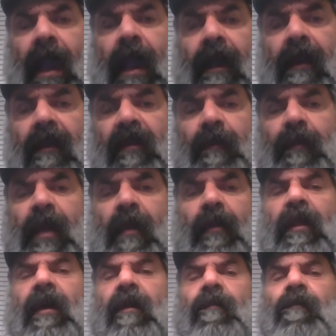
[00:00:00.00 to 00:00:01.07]
and the
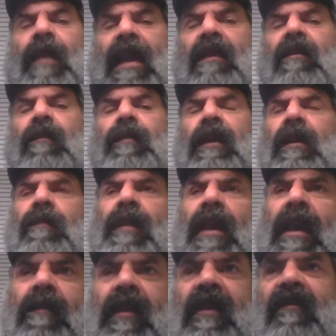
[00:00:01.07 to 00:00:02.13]
people that made the beanie
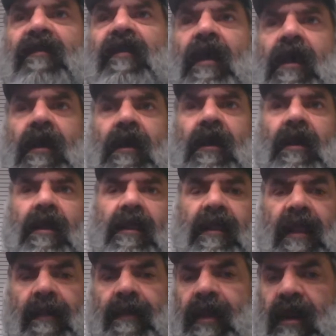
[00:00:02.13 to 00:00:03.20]
babies
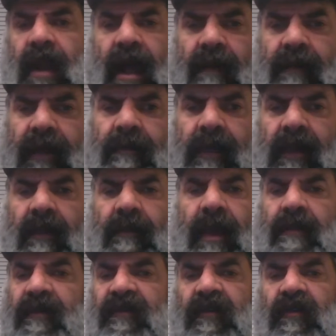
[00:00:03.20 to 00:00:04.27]
limited how many beanie
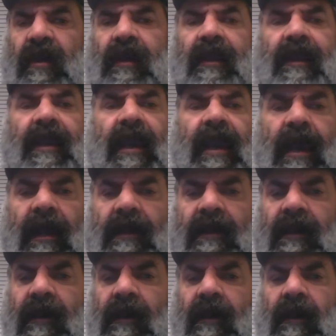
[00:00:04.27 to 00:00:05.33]
babies you could
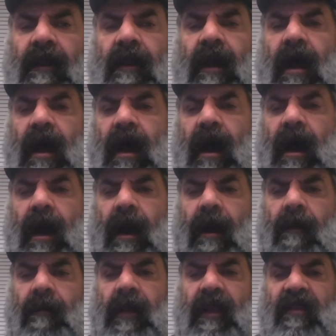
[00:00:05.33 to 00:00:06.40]
get
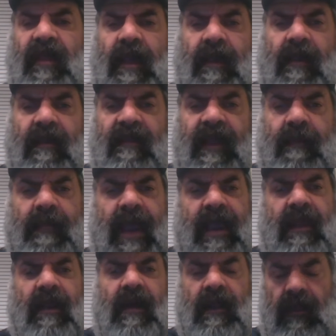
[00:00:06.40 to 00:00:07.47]
um, they they
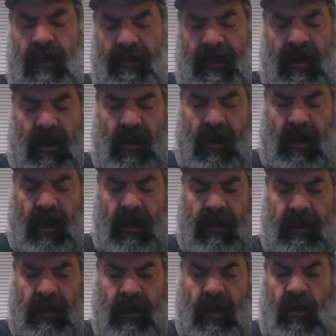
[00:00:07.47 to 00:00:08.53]
made a limit
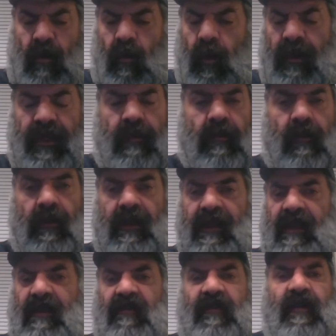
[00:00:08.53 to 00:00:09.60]
on when they were
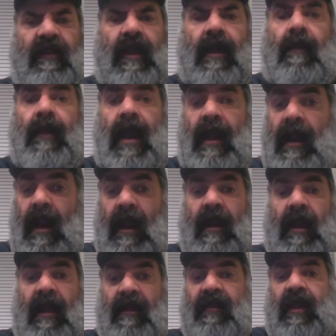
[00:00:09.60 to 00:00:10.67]
releasing them and, it,
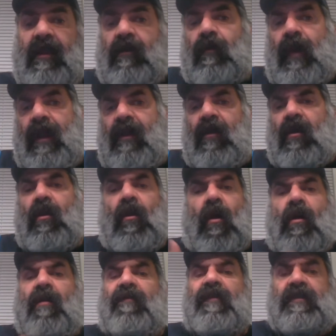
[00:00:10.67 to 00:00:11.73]
and it, they created an
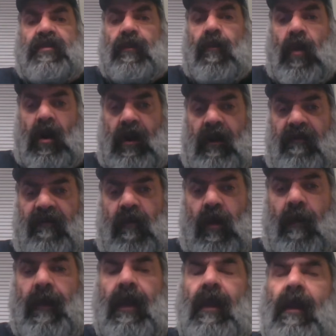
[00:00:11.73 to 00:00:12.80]
artificial market
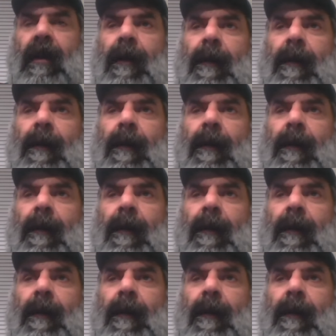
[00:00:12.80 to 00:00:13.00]
for it